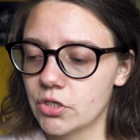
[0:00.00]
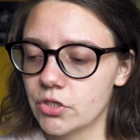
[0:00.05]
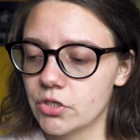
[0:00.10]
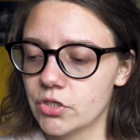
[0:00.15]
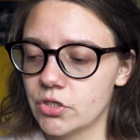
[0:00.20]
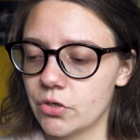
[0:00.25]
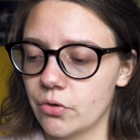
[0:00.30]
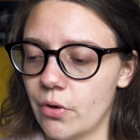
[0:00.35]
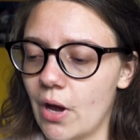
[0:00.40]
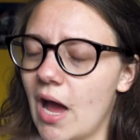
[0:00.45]

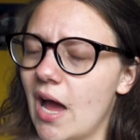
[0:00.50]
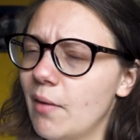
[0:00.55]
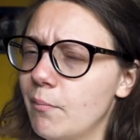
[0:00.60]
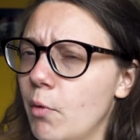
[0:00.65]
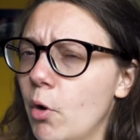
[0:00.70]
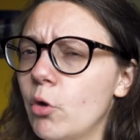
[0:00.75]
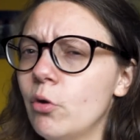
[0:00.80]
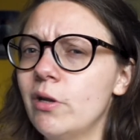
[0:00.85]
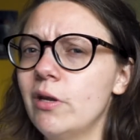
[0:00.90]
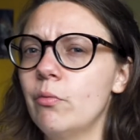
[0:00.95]
So I'm
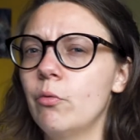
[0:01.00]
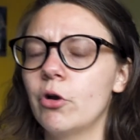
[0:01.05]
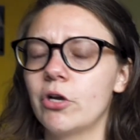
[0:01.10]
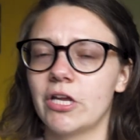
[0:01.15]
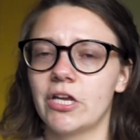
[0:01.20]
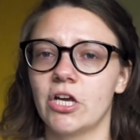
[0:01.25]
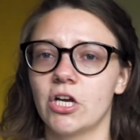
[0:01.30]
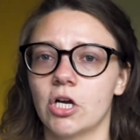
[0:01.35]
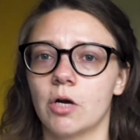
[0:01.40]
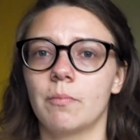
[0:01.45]
only
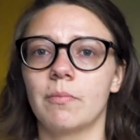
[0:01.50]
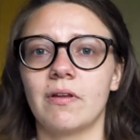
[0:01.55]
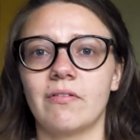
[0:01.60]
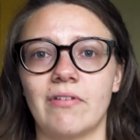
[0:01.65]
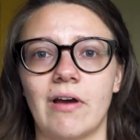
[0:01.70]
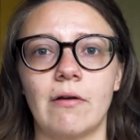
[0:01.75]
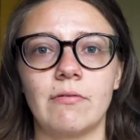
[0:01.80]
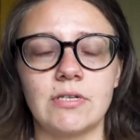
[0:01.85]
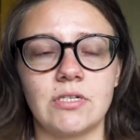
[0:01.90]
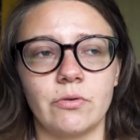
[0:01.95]
working a couple of
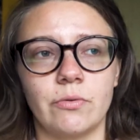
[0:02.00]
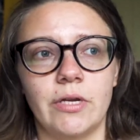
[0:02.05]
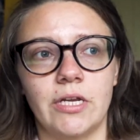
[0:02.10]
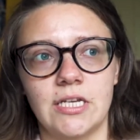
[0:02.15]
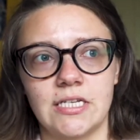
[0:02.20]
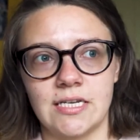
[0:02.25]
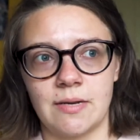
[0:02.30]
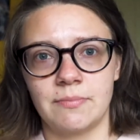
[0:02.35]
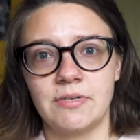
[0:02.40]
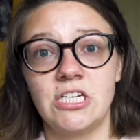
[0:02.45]
hours a week
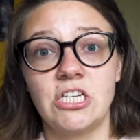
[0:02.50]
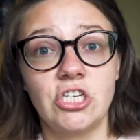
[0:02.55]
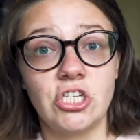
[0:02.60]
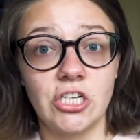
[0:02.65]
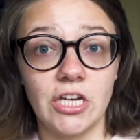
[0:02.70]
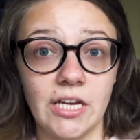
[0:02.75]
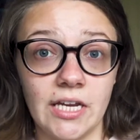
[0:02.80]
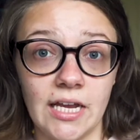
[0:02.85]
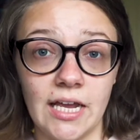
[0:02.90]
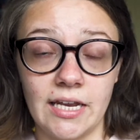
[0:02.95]
because I'm
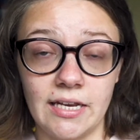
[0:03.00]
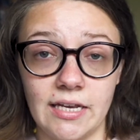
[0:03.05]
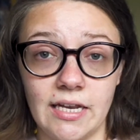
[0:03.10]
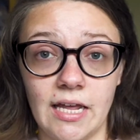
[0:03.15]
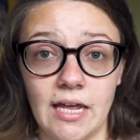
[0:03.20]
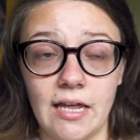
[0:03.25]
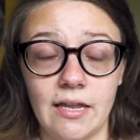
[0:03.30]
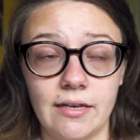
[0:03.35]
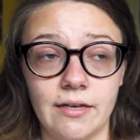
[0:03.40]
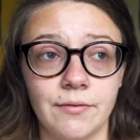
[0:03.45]
teaching and
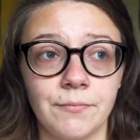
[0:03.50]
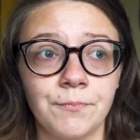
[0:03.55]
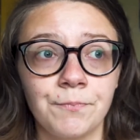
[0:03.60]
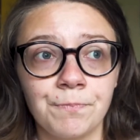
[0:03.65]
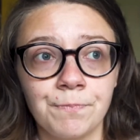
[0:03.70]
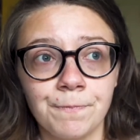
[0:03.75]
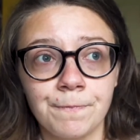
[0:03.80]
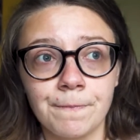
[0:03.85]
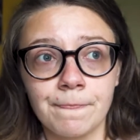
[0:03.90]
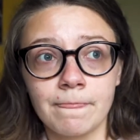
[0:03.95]
then
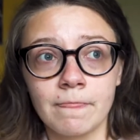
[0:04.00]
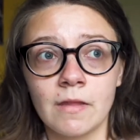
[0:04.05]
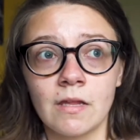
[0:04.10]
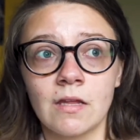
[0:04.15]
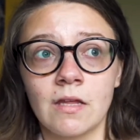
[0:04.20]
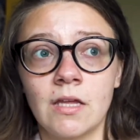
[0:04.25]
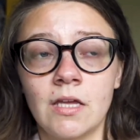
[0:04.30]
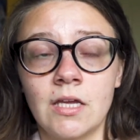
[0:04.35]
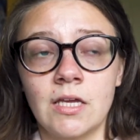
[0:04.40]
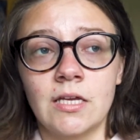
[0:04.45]

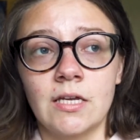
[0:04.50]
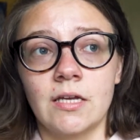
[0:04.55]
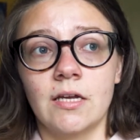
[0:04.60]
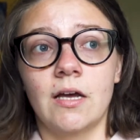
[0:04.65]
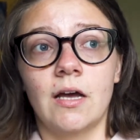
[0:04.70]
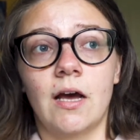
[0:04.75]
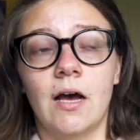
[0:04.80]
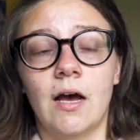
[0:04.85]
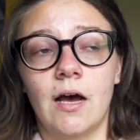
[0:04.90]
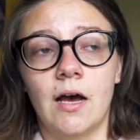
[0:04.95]

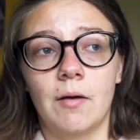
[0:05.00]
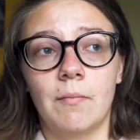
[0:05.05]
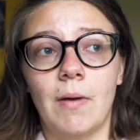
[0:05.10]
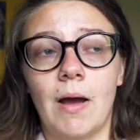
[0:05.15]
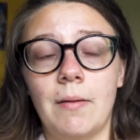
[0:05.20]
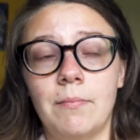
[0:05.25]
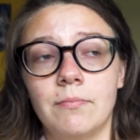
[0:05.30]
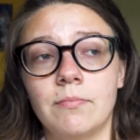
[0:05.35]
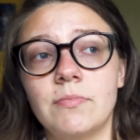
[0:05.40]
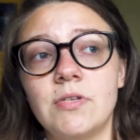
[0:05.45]
um,
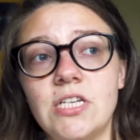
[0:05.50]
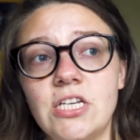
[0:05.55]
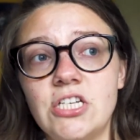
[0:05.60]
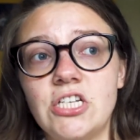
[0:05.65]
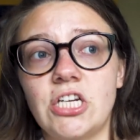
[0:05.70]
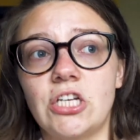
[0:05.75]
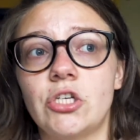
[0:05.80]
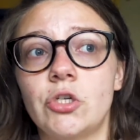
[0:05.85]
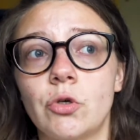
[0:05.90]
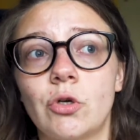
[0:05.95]
I'm
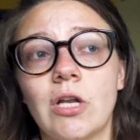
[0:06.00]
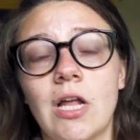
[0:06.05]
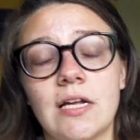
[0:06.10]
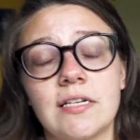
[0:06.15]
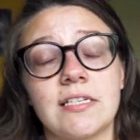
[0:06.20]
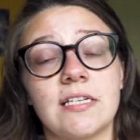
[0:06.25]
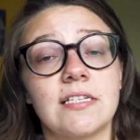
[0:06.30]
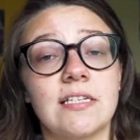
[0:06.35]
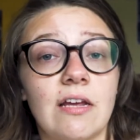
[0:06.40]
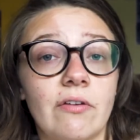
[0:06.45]
teaching two
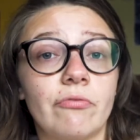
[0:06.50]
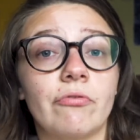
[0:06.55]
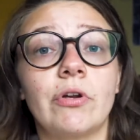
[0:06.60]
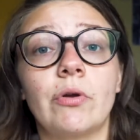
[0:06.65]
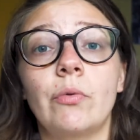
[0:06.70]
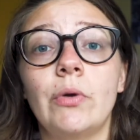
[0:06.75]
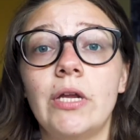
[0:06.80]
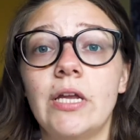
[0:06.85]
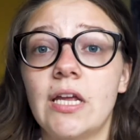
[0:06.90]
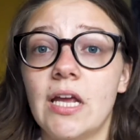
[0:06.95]
classes every
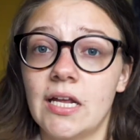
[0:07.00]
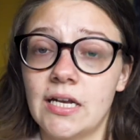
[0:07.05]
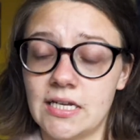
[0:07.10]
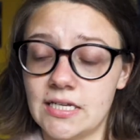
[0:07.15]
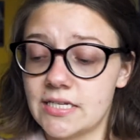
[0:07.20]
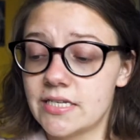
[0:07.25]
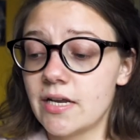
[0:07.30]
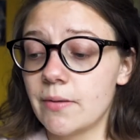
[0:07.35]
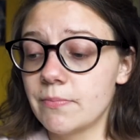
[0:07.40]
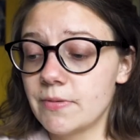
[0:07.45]
week, and then
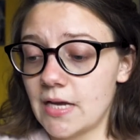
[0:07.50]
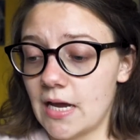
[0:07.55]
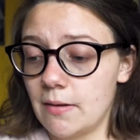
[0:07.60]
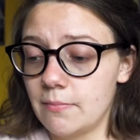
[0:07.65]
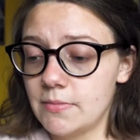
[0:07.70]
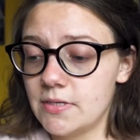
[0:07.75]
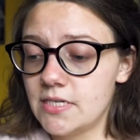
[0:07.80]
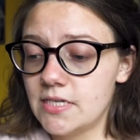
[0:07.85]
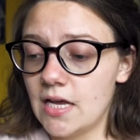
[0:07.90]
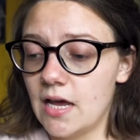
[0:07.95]

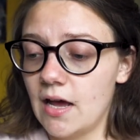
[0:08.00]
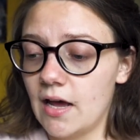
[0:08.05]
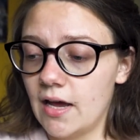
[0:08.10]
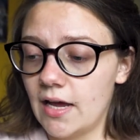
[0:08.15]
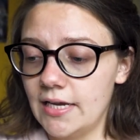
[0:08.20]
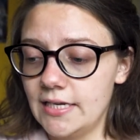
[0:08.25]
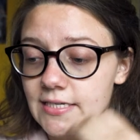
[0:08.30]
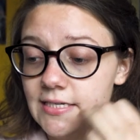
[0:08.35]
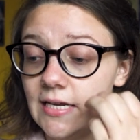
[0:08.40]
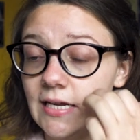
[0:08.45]
sometimes
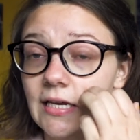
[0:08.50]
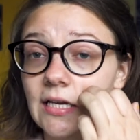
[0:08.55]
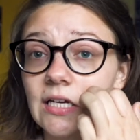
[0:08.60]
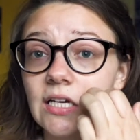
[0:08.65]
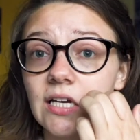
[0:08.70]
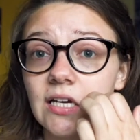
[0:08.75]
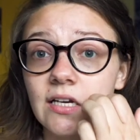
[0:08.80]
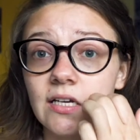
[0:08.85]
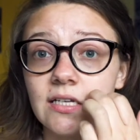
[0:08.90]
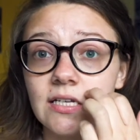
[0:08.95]
I
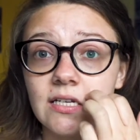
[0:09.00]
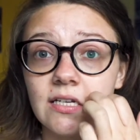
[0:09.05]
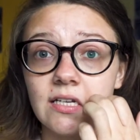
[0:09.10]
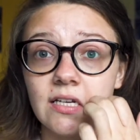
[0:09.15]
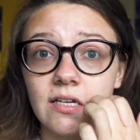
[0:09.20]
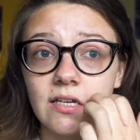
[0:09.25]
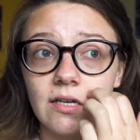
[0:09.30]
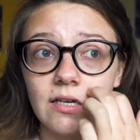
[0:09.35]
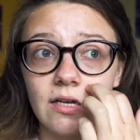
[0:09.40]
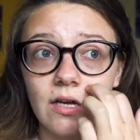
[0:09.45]
take
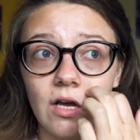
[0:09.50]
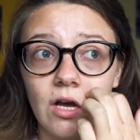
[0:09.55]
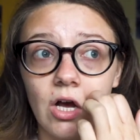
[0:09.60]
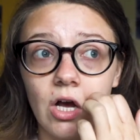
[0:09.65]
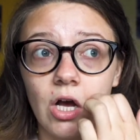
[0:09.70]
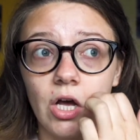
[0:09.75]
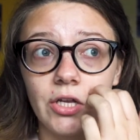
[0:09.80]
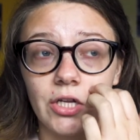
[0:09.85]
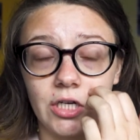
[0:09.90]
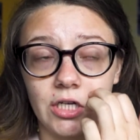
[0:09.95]

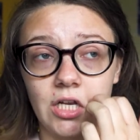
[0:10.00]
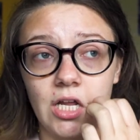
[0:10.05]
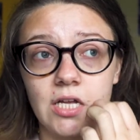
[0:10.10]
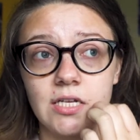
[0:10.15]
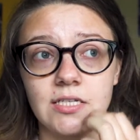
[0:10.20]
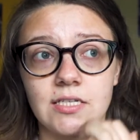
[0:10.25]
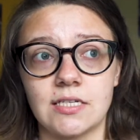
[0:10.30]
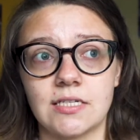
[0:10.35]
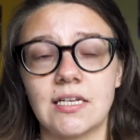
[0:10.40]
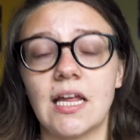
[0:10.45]
other
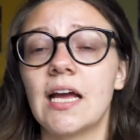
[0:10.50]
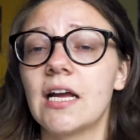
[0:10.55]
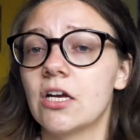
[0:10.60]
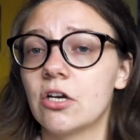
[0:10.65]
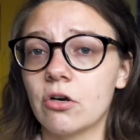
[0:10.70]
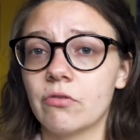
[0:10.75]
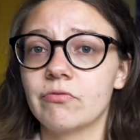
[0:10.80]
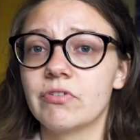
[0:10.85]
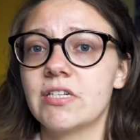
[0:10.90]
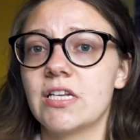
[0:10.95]
classes, like
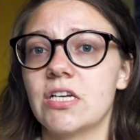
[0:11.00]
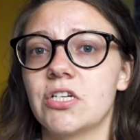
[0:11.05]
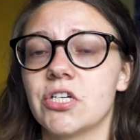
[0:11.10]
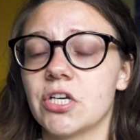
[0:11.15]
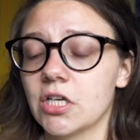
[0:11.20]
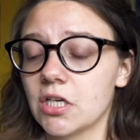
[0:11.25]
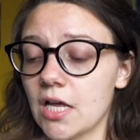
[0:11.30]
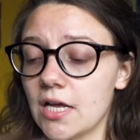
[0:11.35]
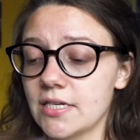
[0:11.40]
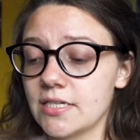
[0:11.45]

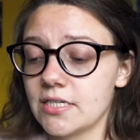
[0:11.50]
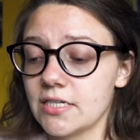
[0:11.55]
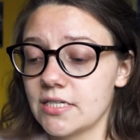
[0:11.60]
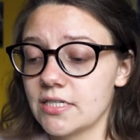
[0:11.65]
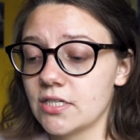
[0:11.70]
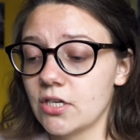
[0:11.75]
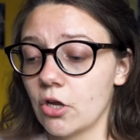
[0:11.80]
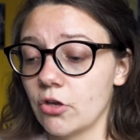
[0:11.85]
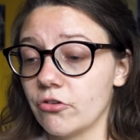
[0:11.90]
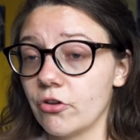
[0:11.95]
conversation
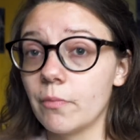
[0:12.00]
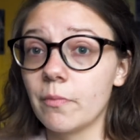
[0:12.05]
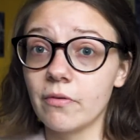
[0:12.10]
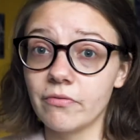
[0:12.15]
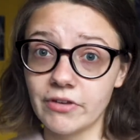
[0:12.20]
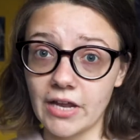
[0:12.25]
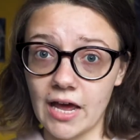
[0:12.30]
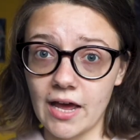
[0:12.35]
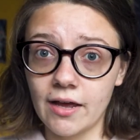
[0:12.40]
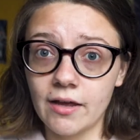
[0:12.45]
classes, on top of
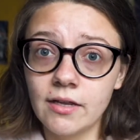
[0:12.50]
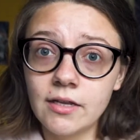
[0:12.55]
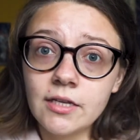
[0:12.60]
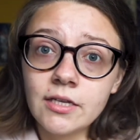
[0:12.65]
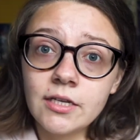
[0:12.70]
that.